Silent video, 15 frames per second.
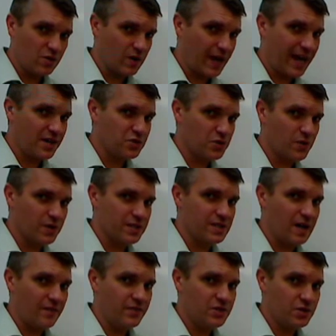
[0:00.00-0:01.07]
or
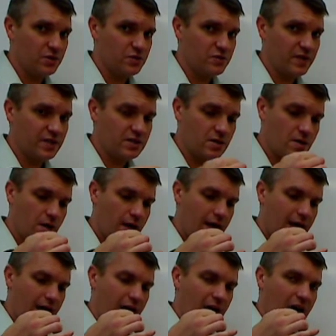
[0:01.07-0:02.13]
gastroesophageal sphincter.
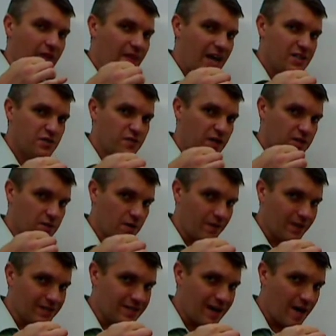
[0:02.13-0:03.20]
And that sphincter at
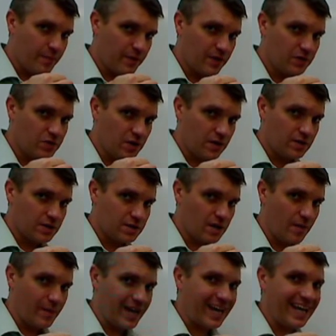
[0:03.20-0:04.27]
the top of the
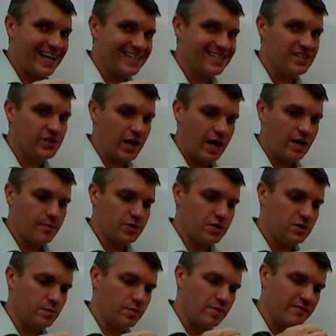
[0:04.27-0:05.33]
stomach, its job is
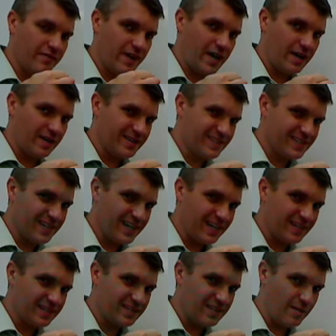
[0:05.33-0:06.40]
to prevent
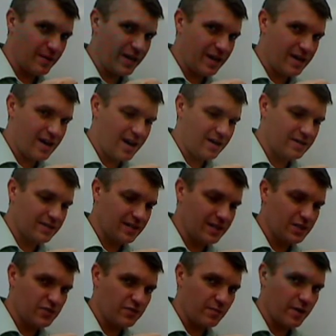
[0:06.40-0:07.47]
acidic stomach
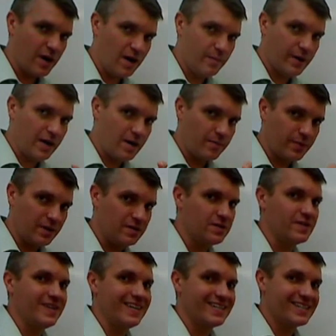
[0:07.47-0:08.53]
contents from coming up
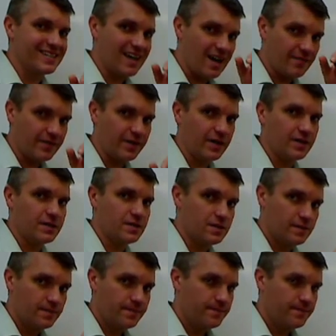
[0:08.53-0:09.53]
into the esophagus